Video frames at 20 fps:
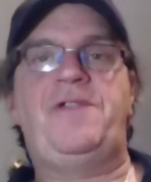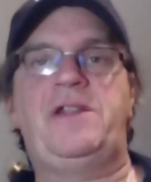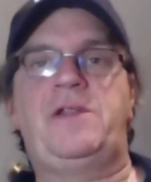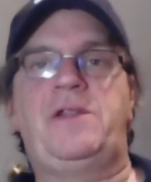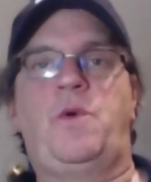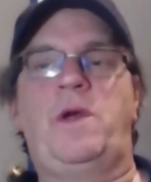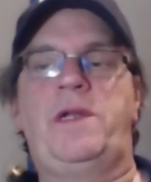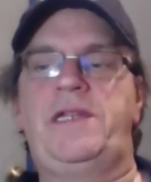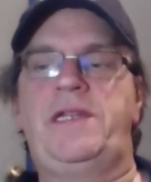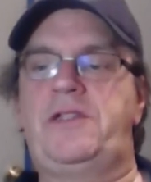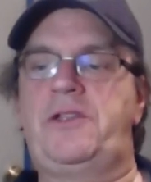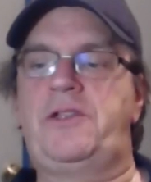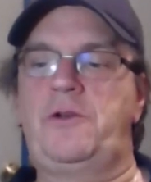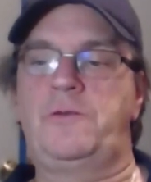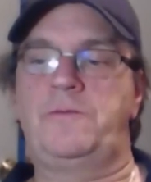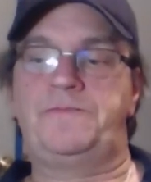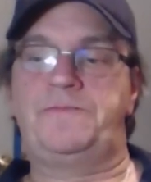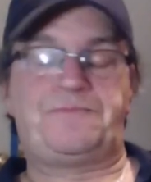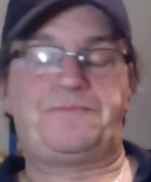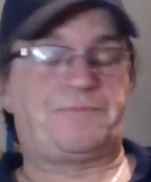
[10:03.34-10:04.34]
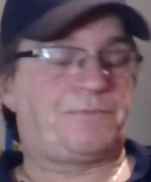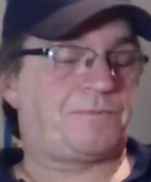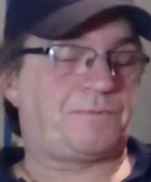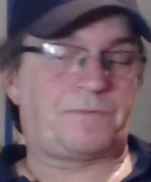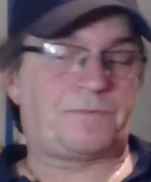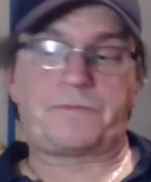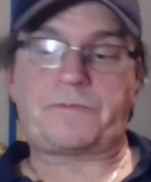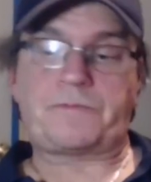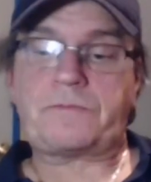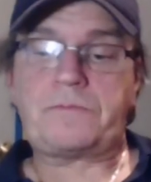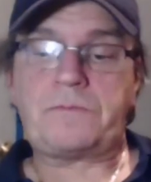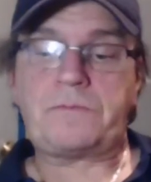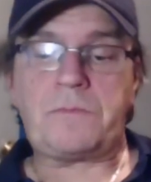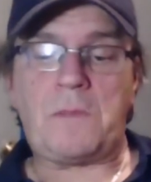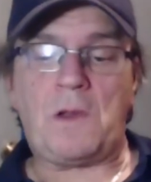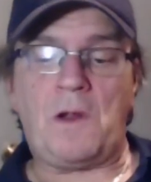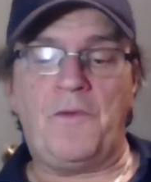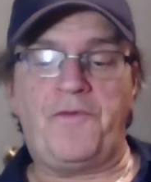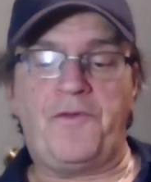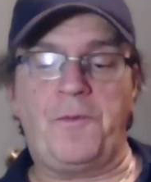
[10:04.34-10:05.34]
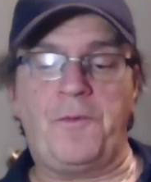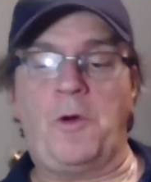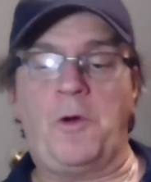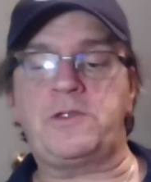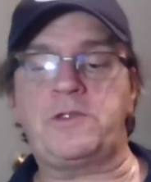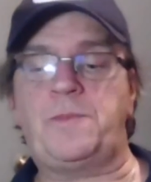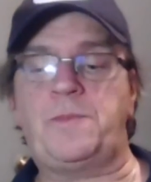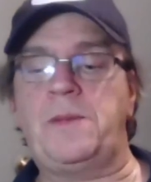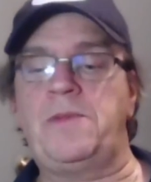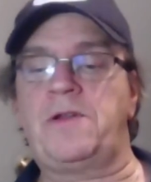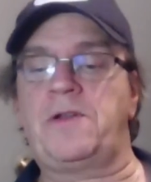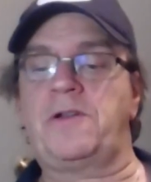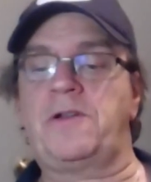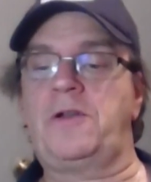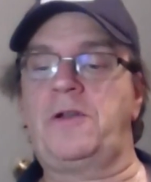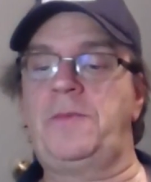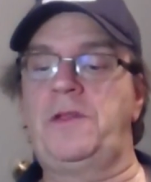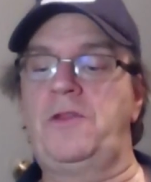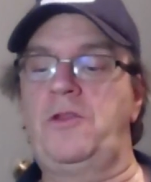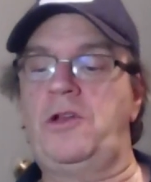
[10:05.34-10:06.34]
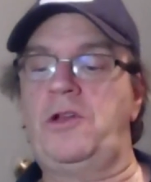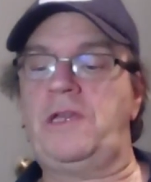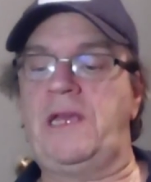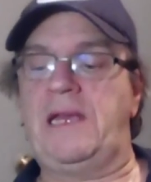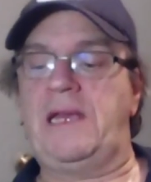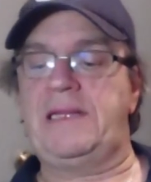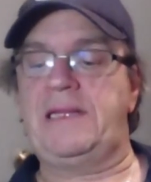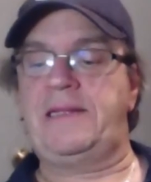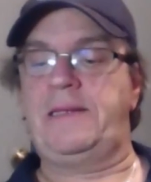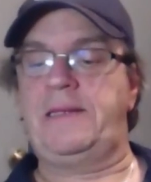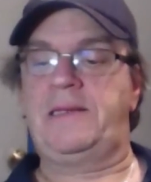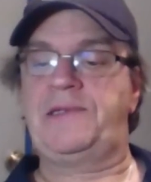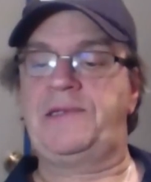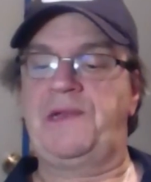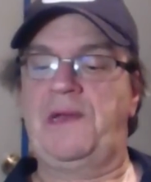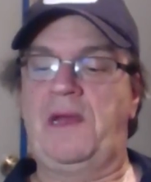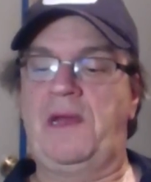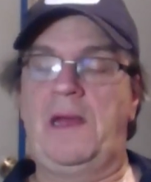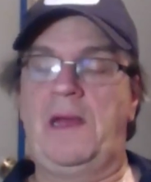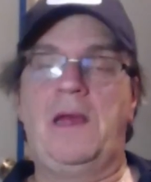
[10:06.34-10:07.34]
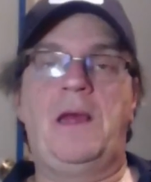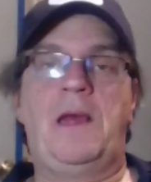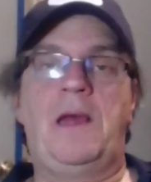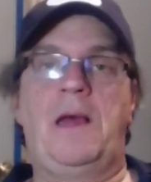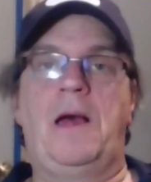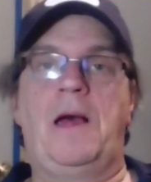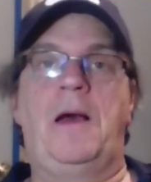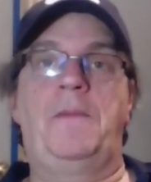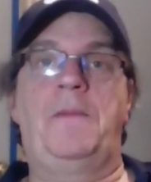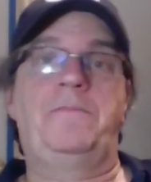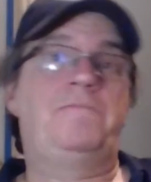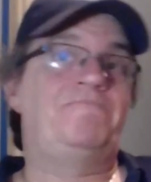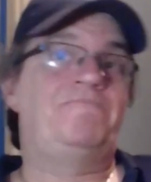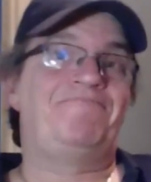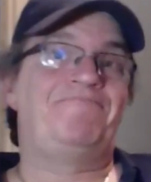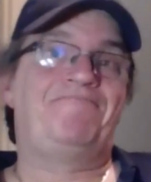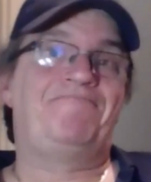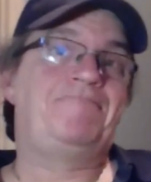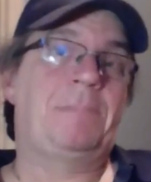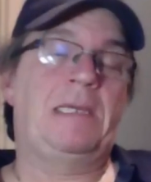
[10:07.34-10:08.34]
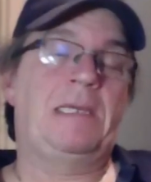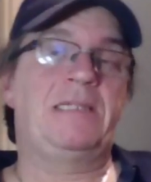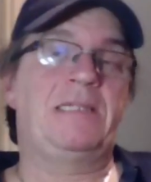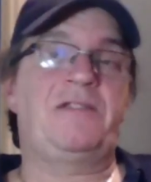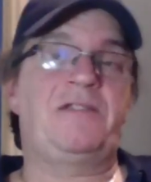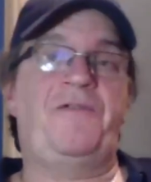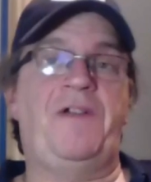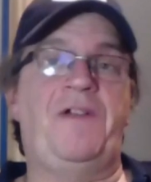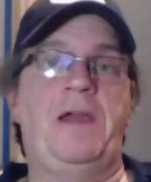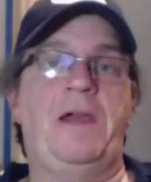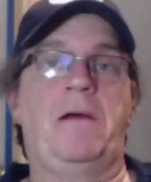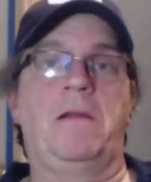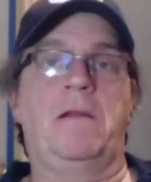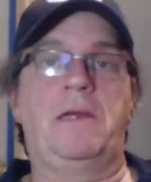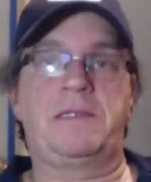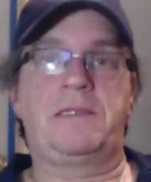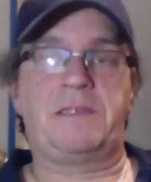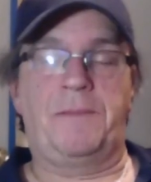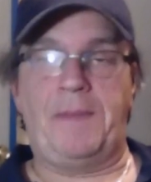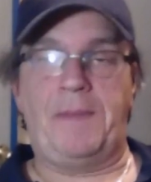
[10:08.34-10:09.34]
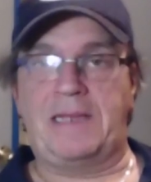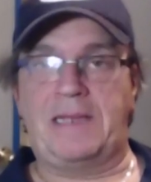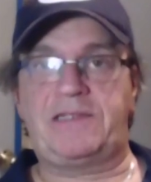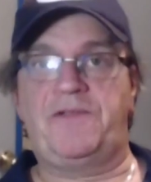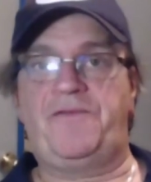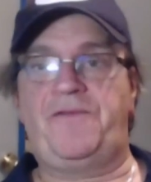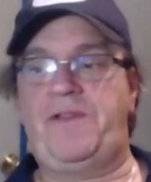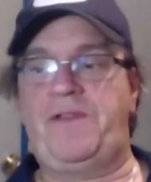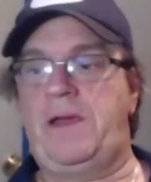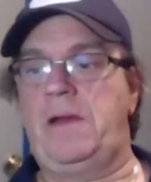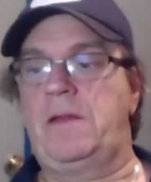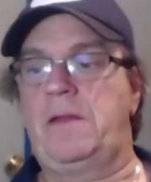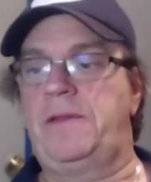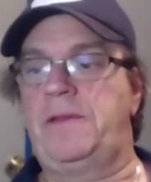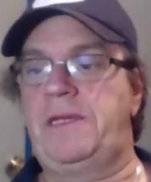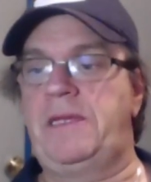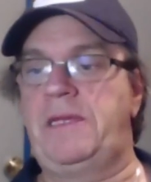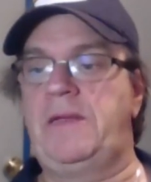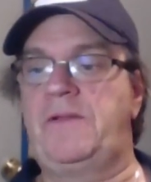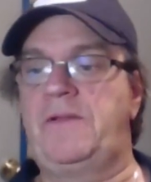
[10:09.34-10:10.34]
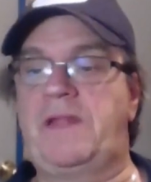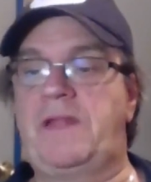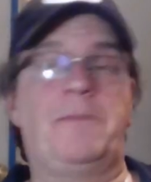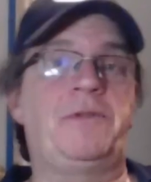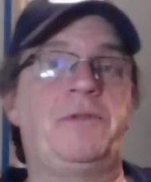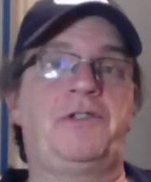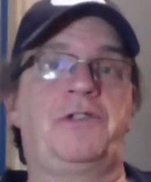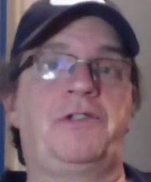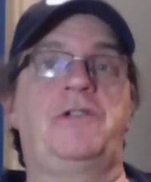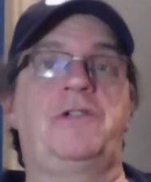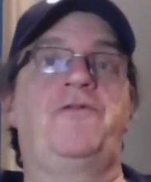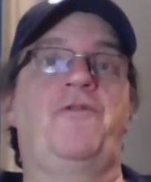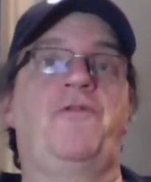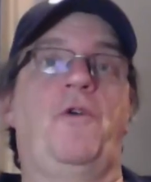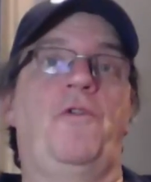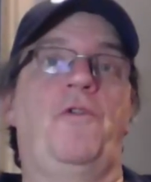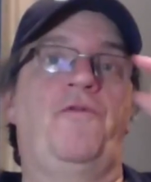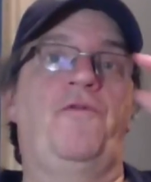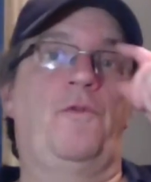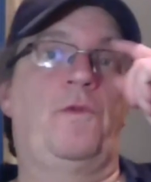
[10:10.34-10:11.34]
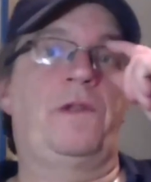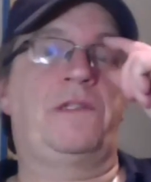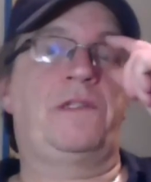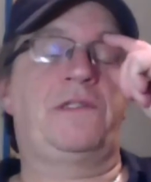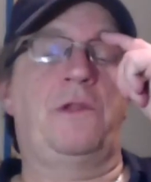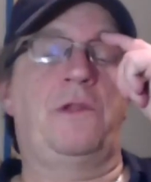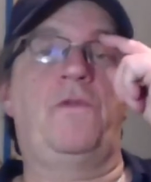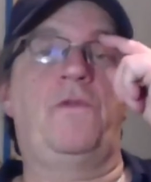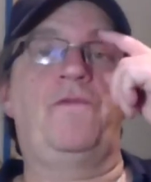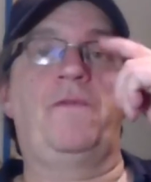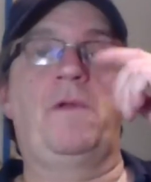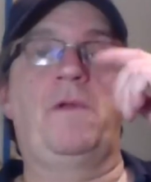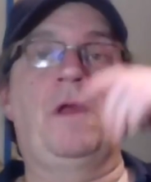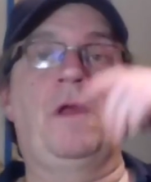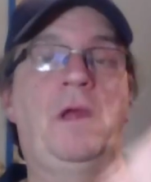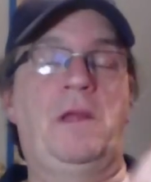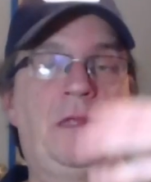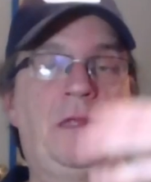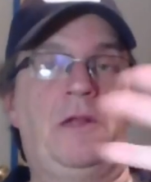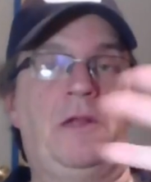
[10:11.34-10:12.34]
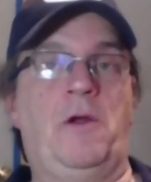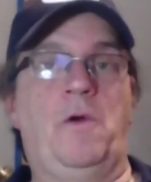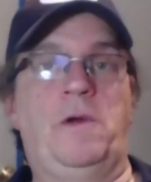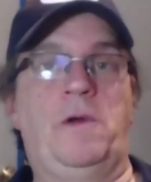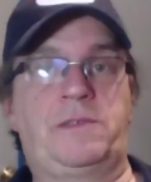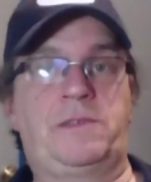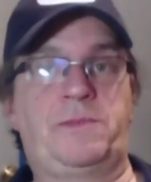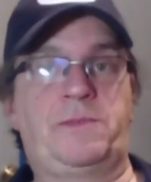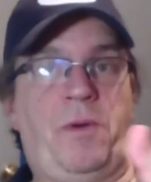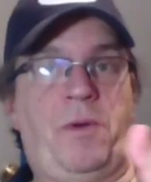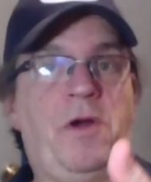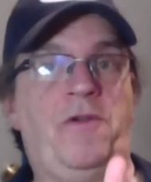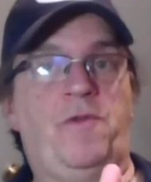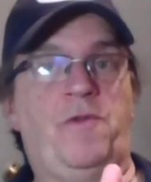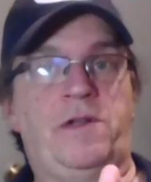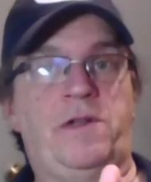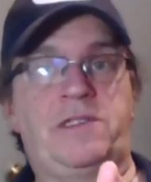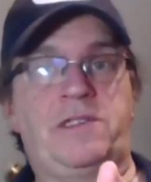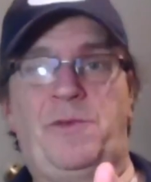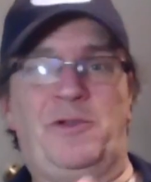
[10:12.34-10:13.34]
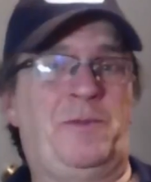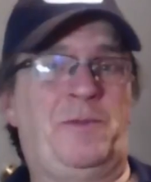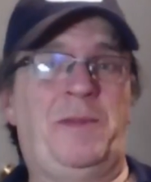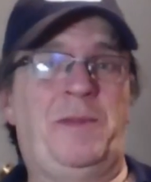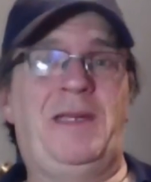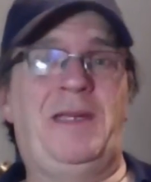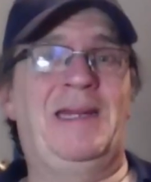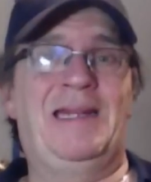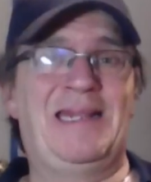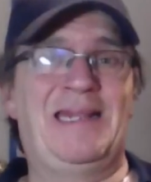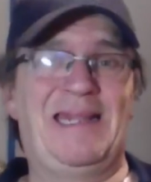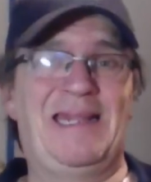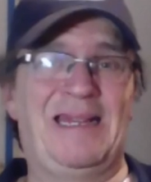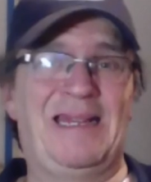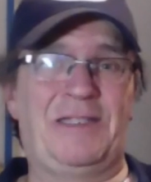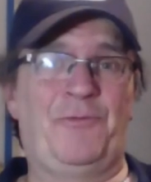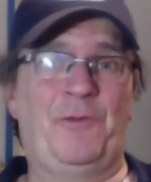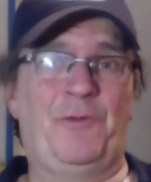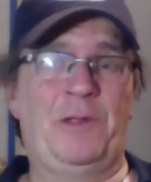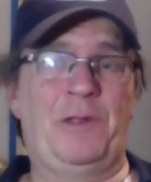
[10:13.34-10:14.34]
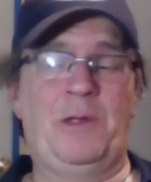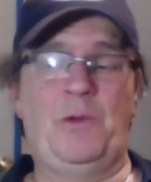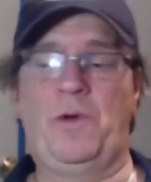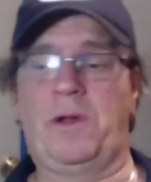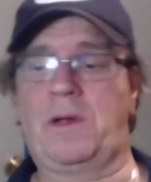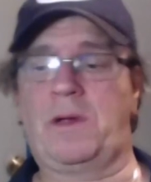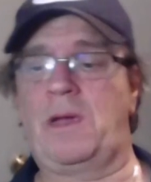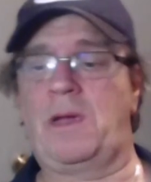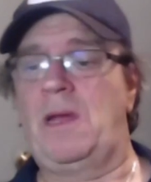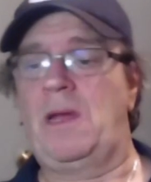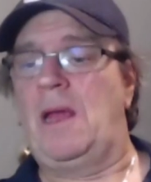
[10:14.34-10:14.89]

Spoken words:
22. For most people that are going to be looking at this, um, it's a fail. It's a massive fail. The temperature control for what it's known, it's part of what it's supposed to be, doesn't really work.